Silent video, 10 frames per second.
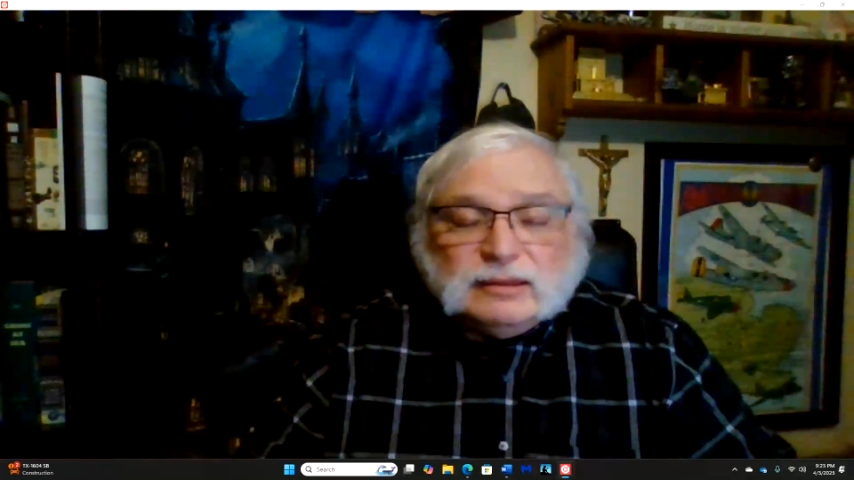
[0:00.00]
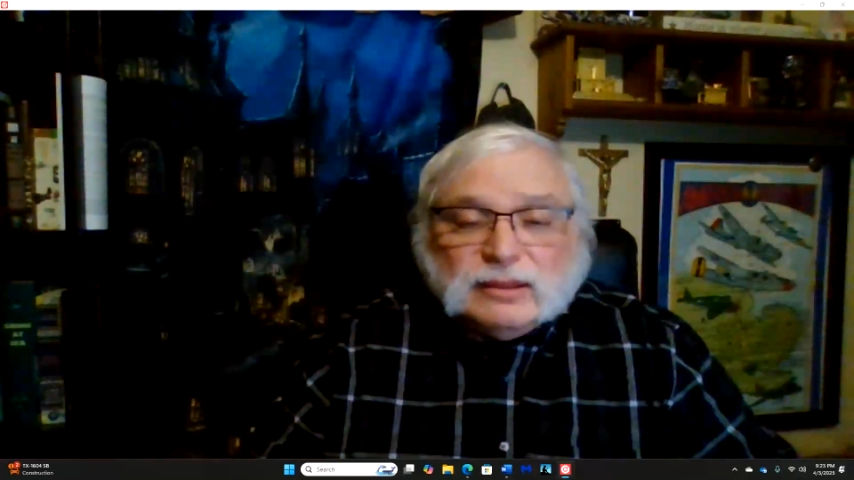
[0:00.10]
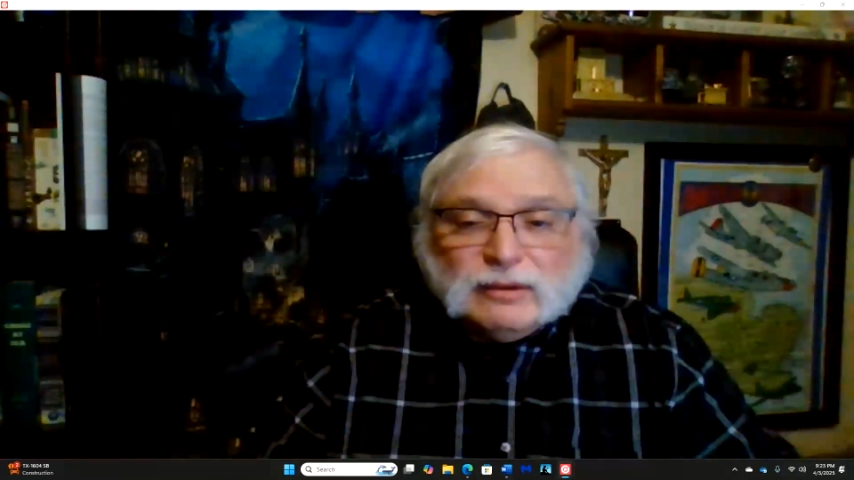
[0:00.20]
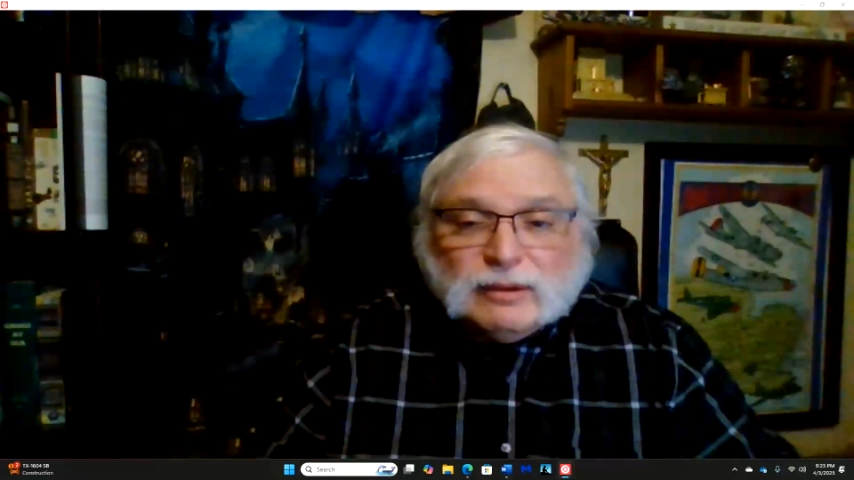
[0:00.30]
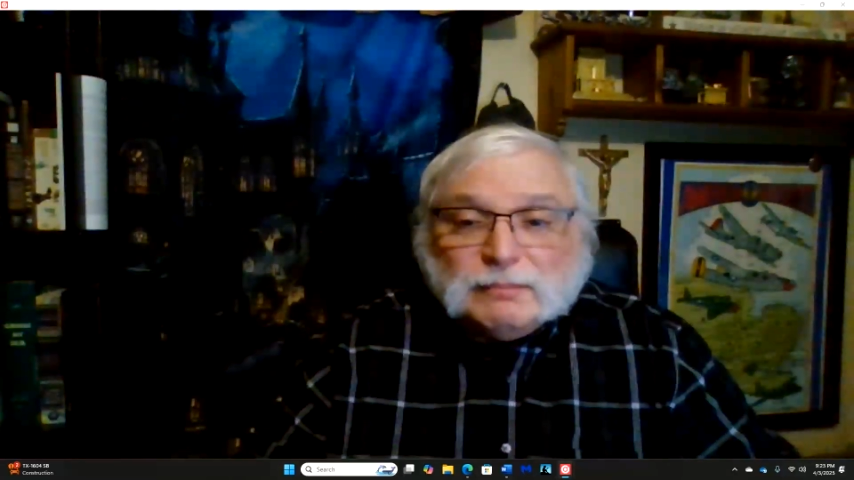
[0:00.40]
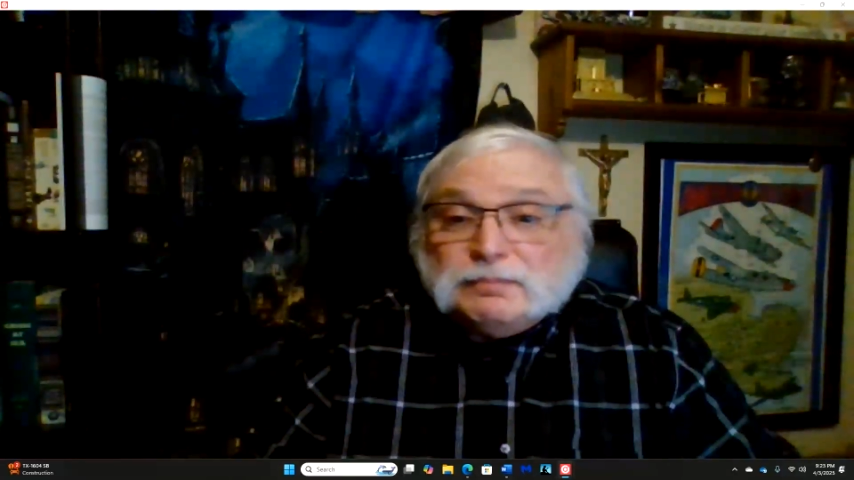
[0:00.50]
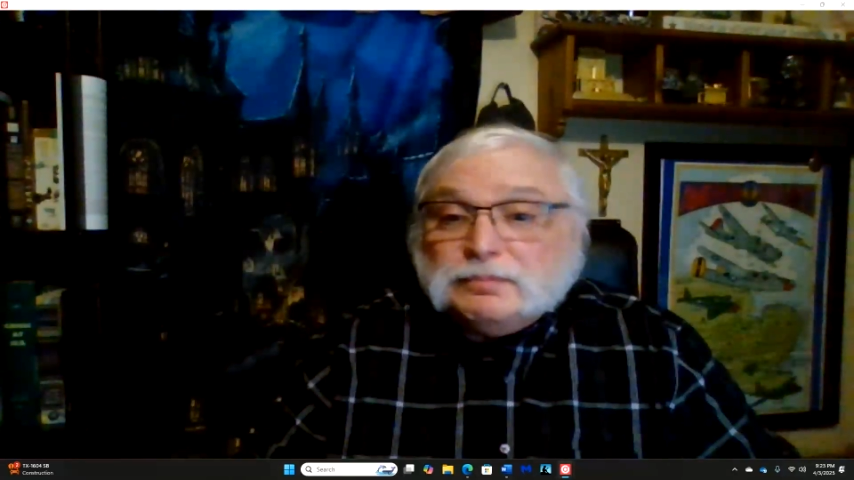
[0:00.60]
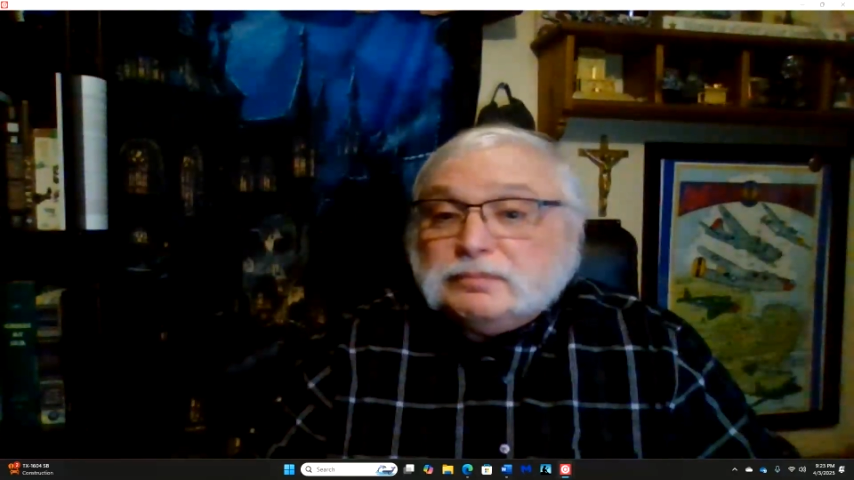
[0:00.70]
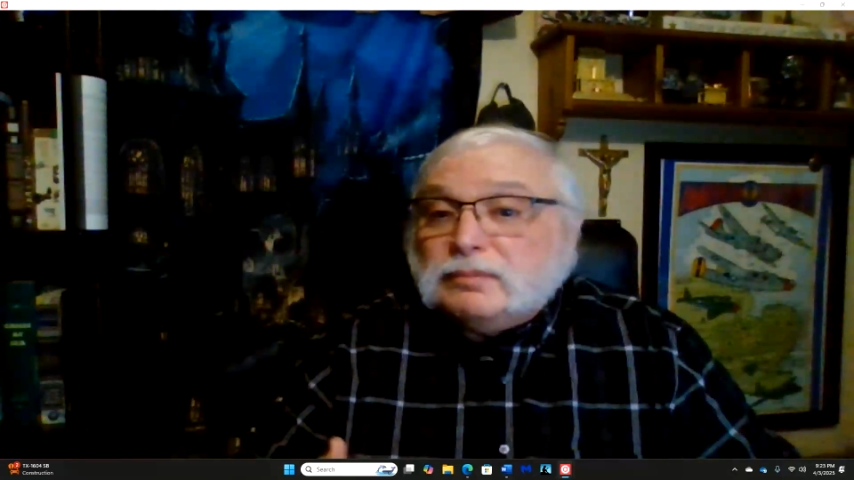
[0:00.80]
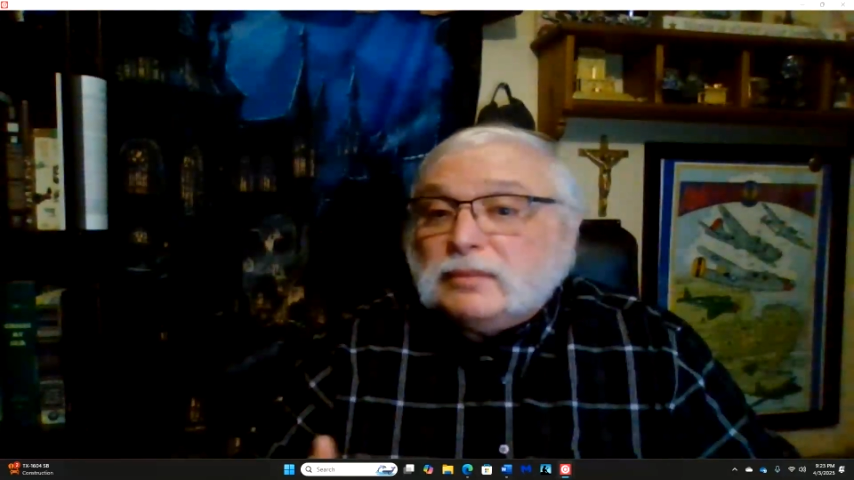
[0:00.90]
the
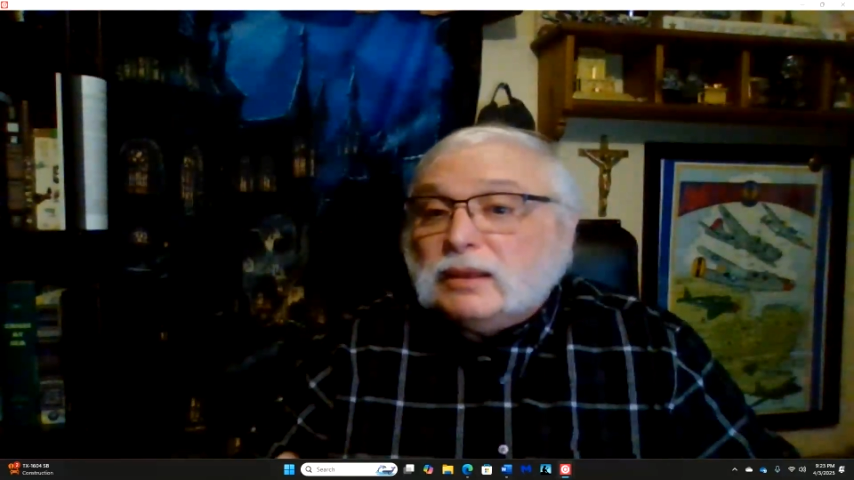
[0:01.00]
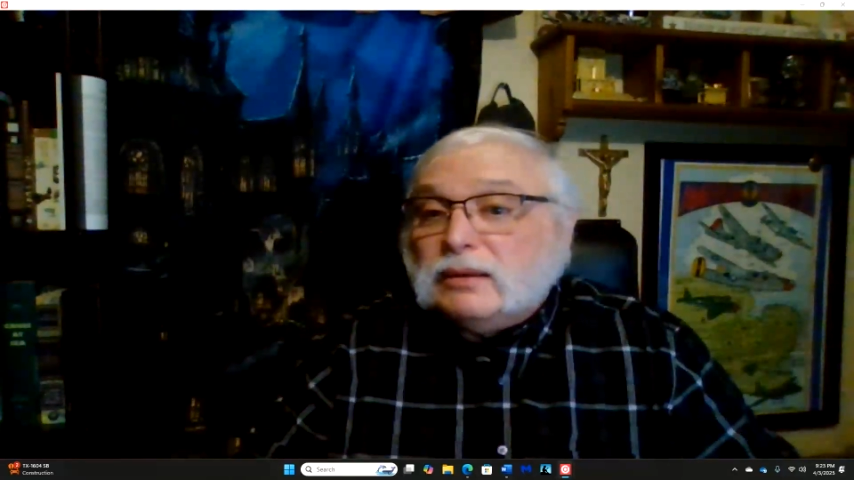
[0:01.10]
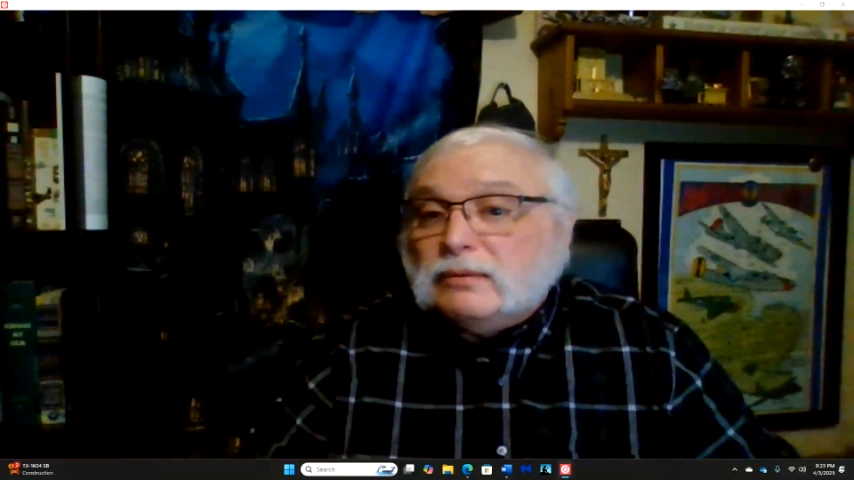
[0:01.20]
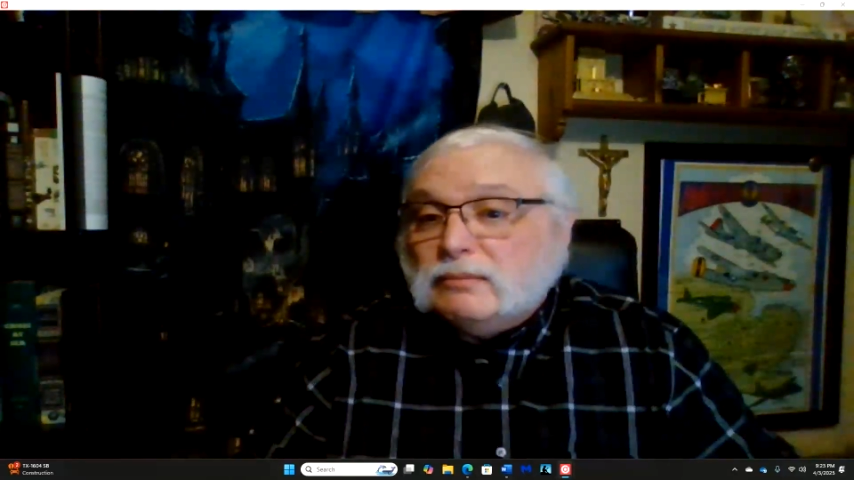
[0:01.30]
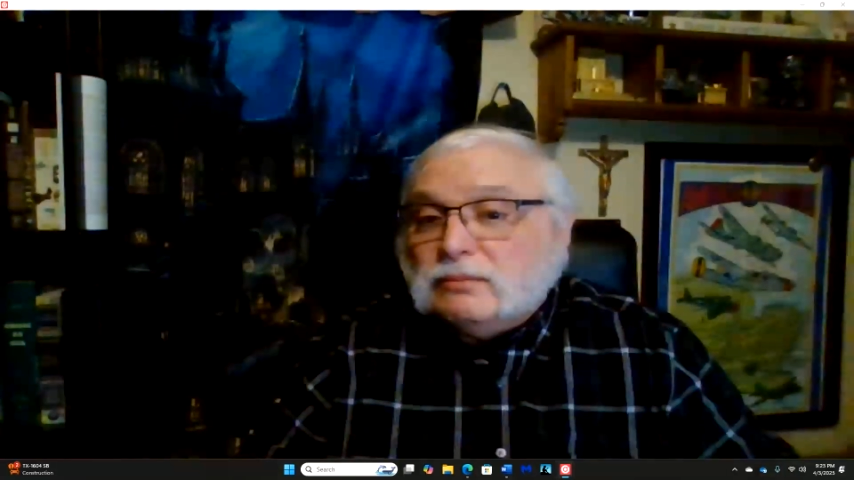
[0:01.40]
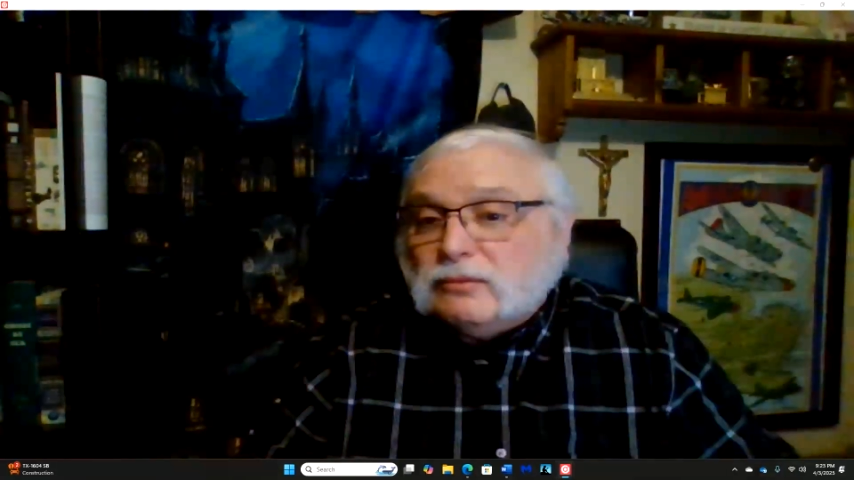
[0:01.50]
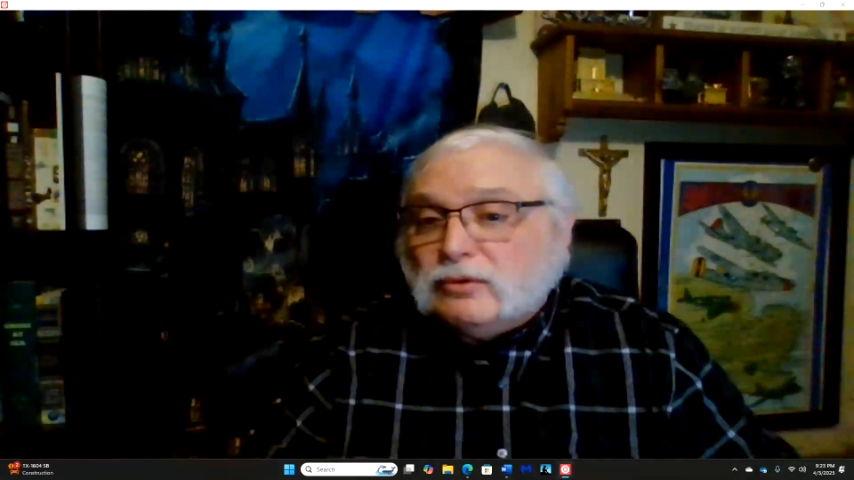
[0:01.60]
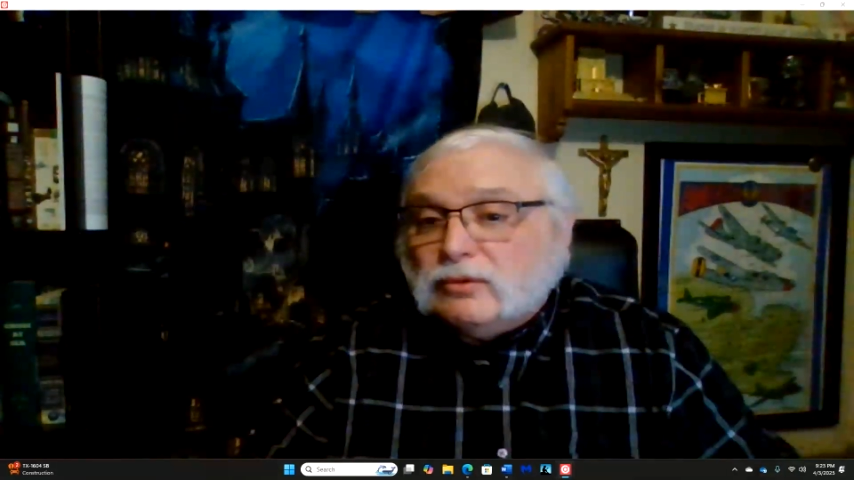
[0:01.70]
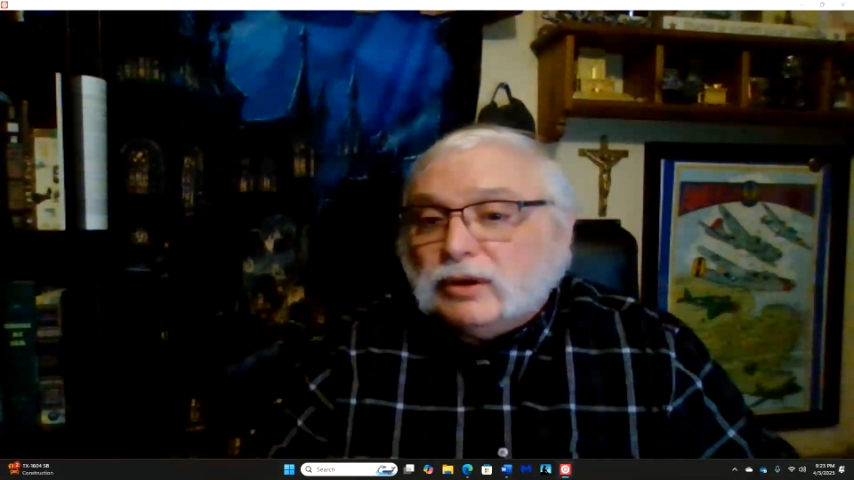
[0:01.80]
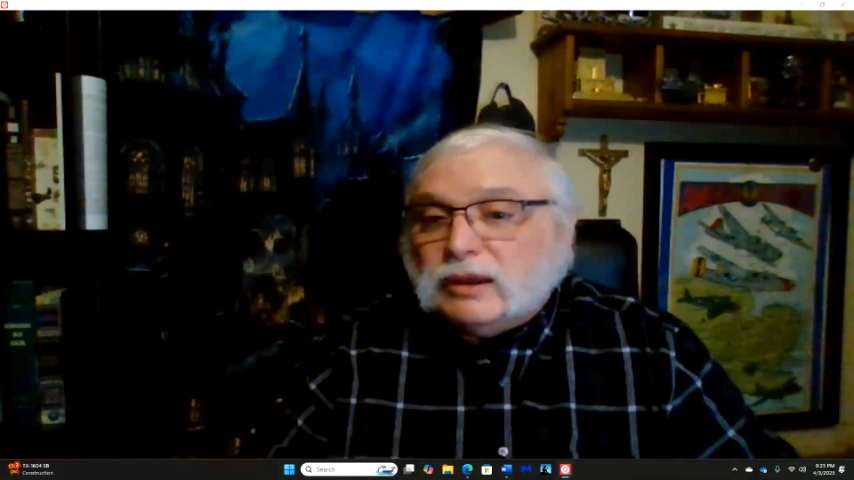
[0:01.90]

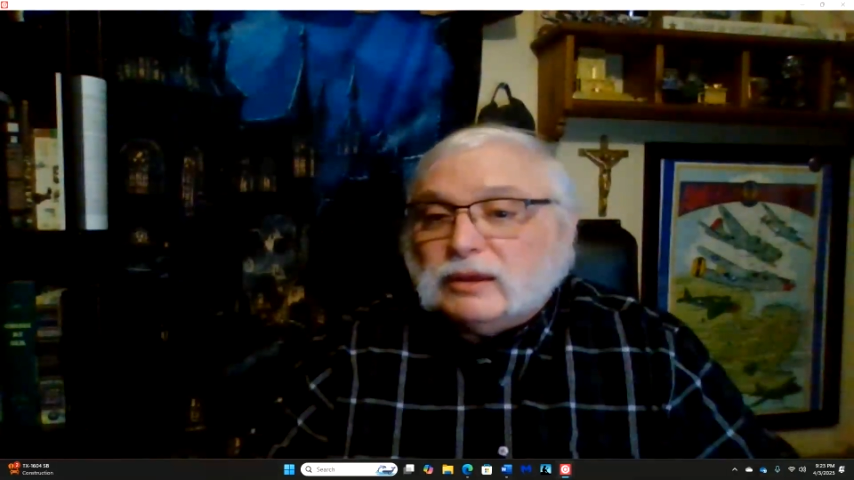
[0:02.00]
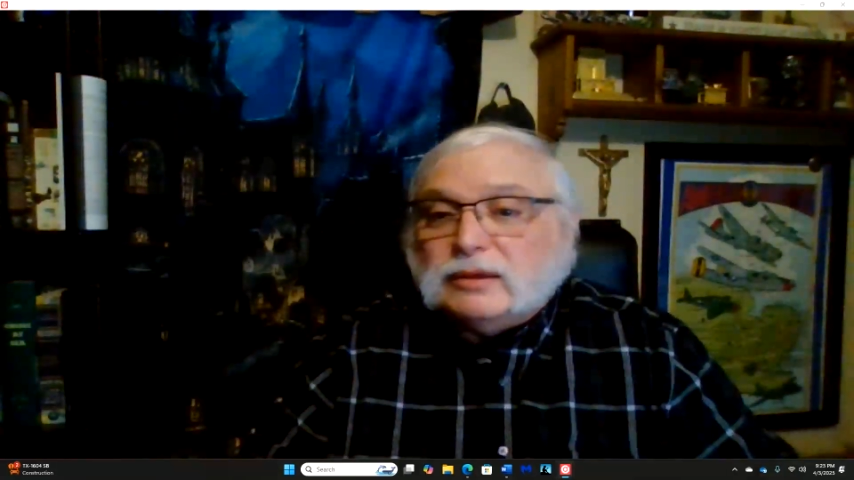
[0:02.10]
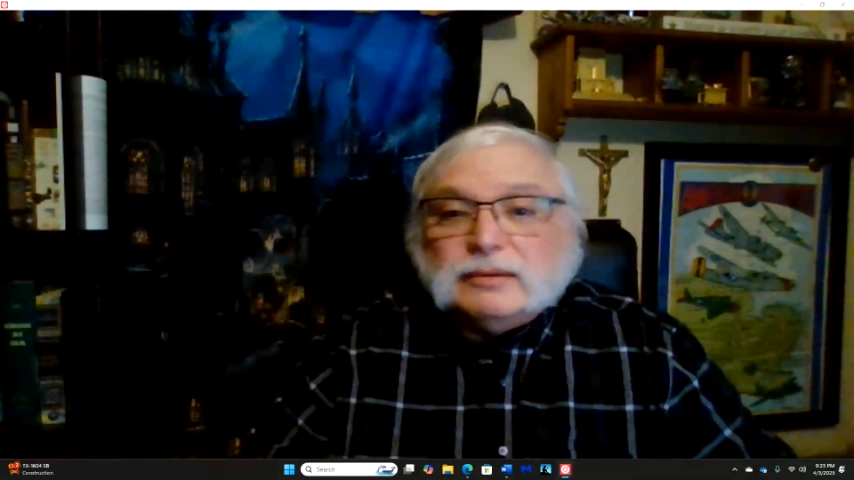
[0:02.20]
Greek